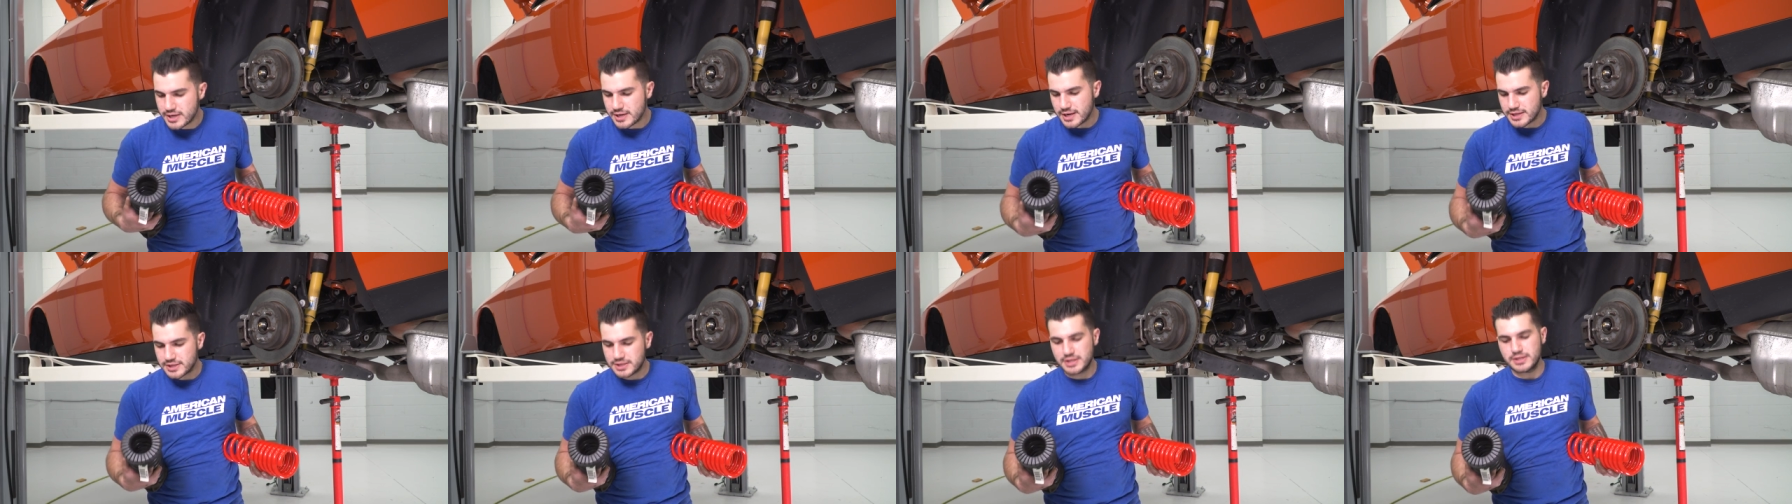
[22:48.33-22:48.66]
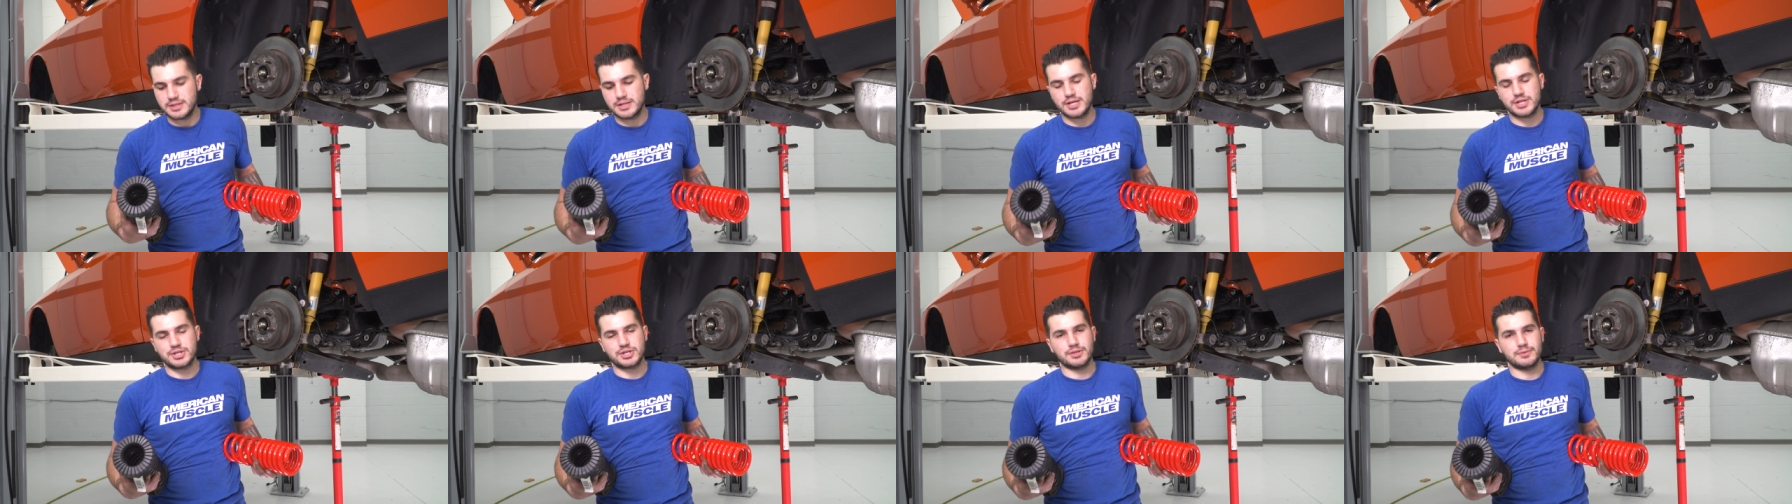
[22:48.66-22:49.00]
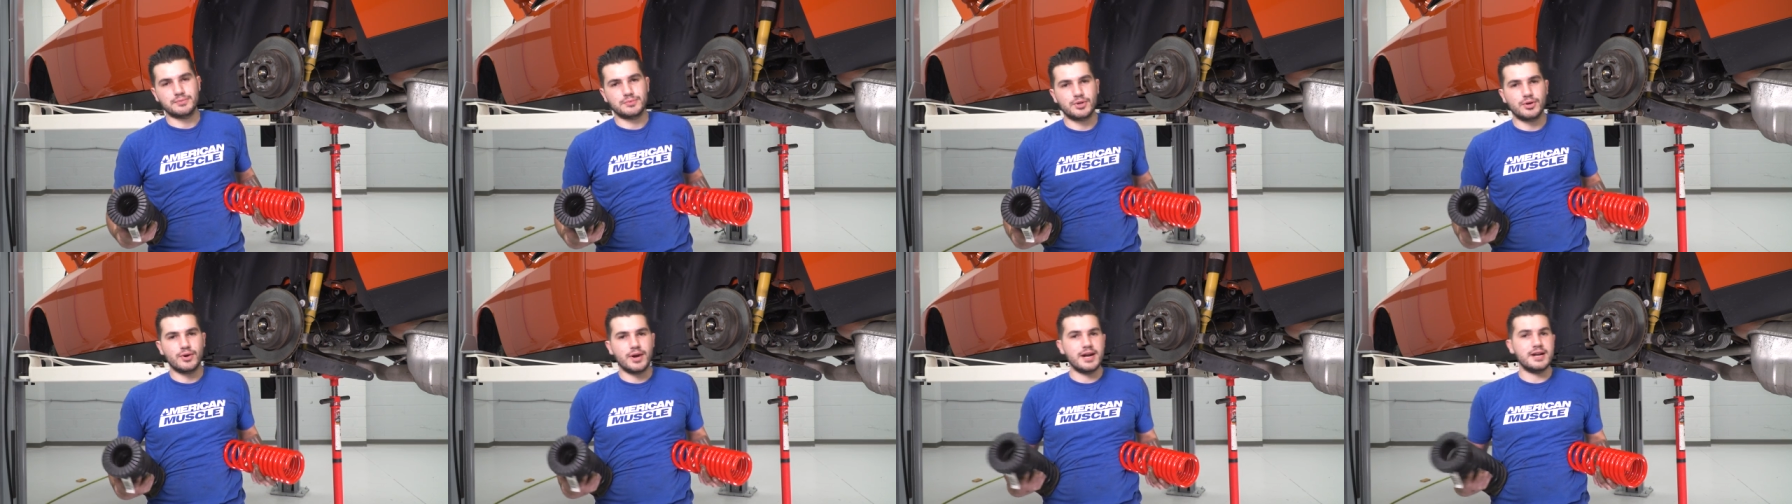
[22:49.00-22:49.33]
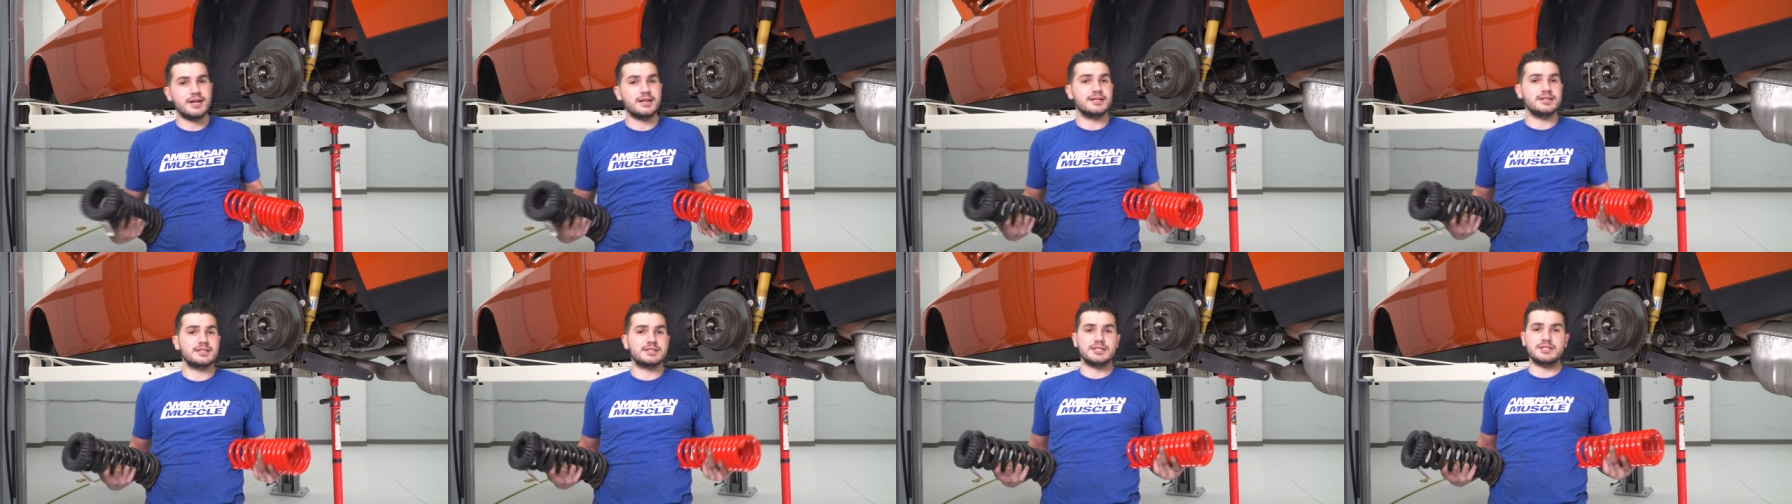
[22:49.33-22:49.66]
nice condition.
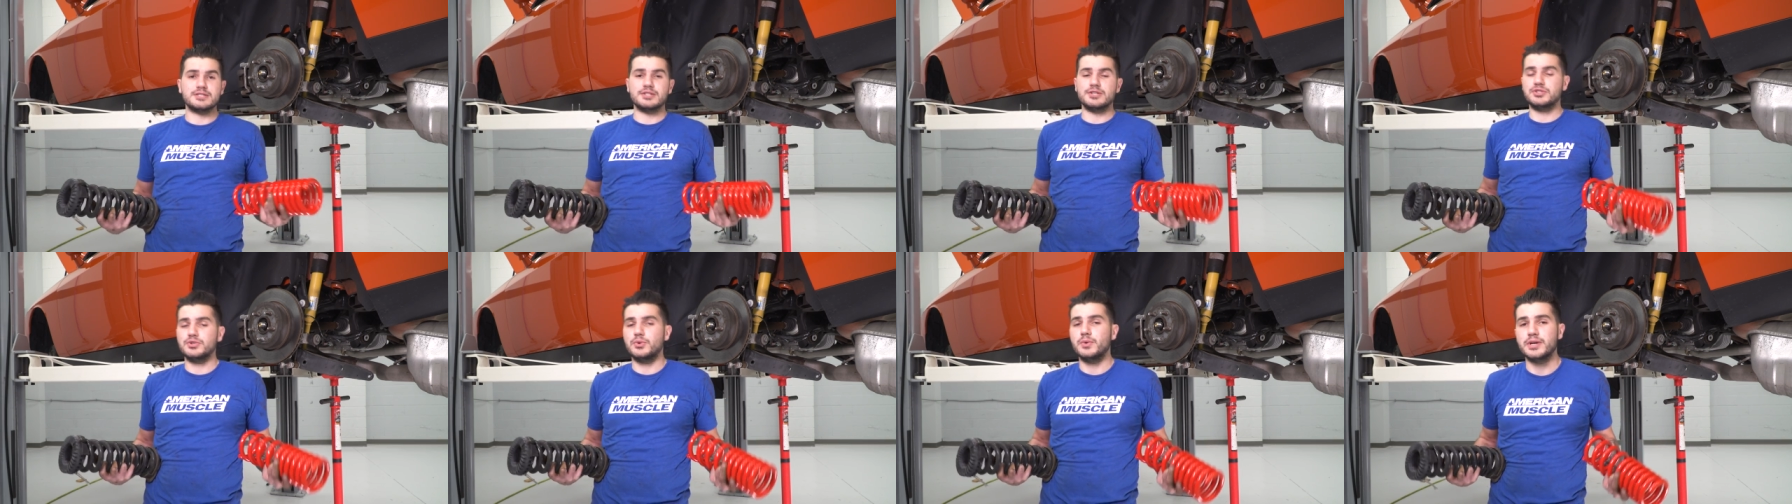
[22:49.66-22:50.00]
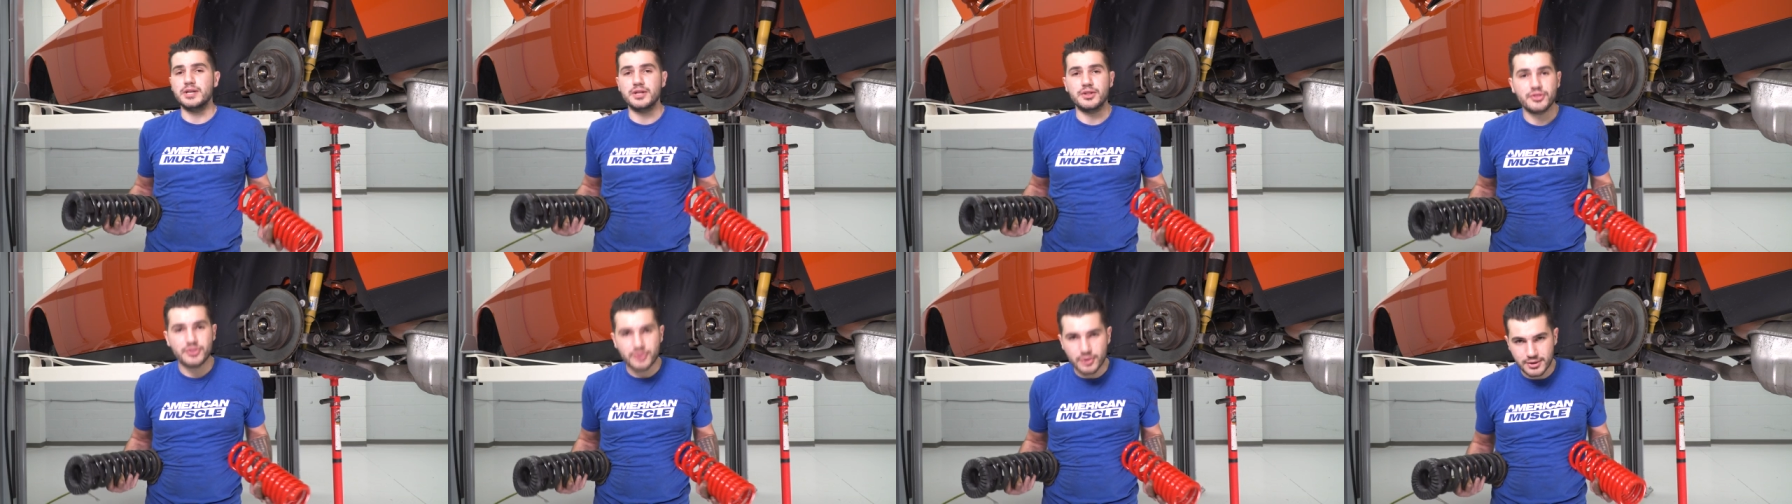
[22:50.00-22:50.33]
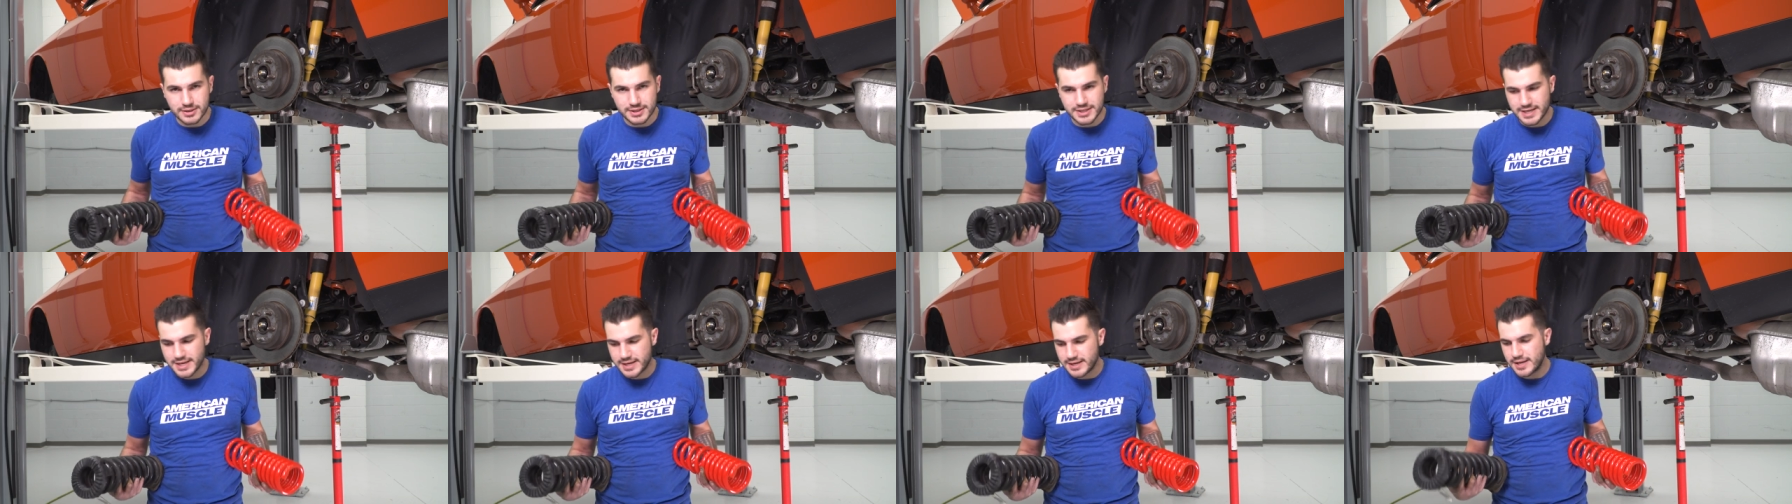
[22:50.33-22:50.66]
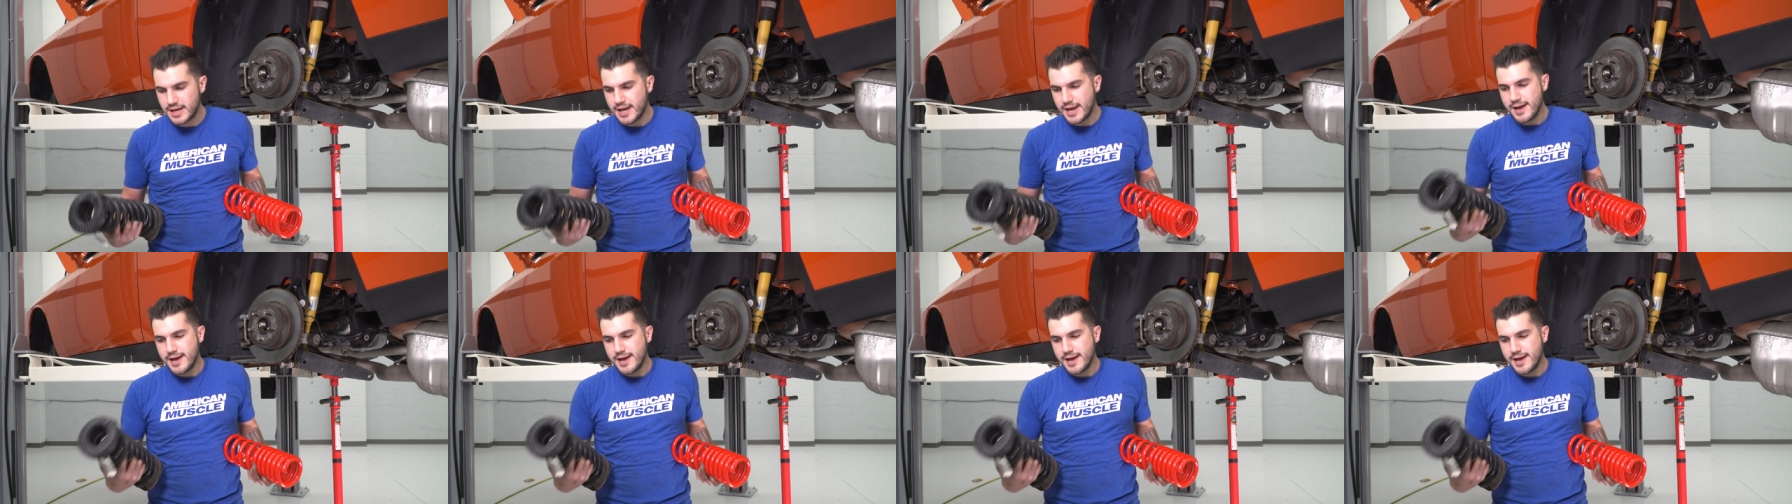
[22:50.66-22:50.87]
Granted, this is a 2013.